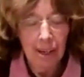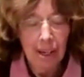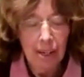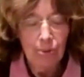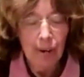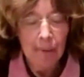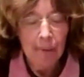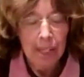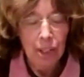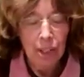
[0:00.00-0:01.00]
Rabbi
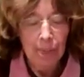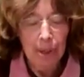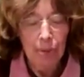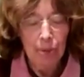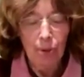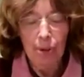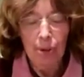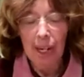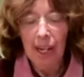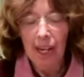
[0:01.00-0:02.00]
Shimon
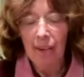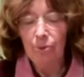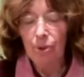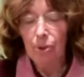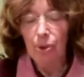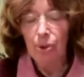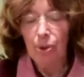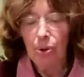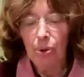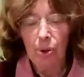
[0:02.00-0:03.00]
wrote after the
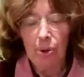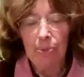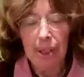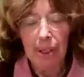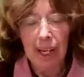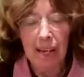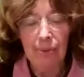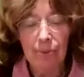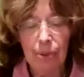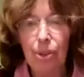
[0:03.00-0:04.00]
Horban, after
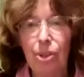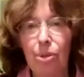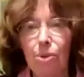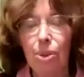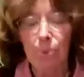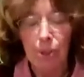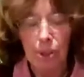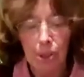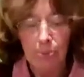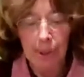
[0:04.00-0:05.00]
the Jews were
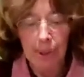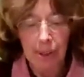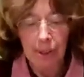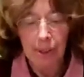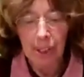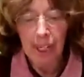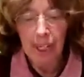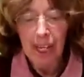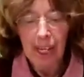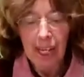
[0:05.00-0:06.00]
dispersed.
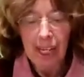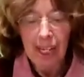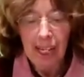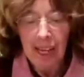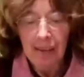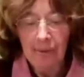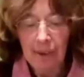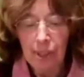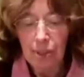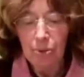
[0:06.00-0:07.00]
He gave
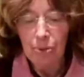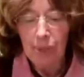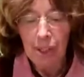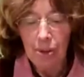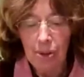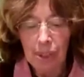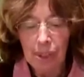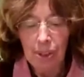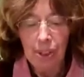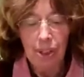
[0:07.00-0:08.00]
us the
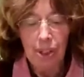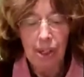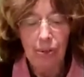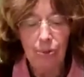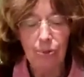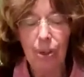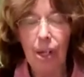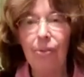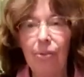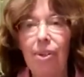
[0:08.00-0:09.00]
resources to
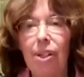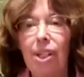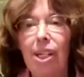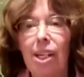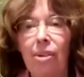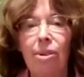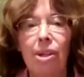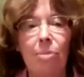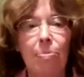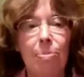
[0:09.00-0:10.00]
confront the inner
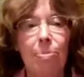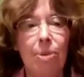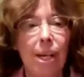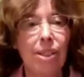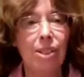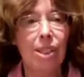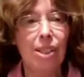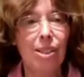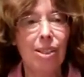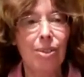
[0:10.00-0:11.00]

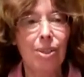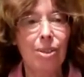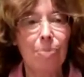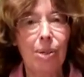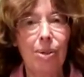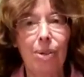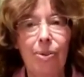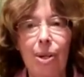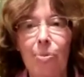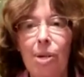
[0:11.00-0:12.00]
complexities of the spirit
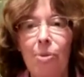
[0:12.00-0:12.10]
that we were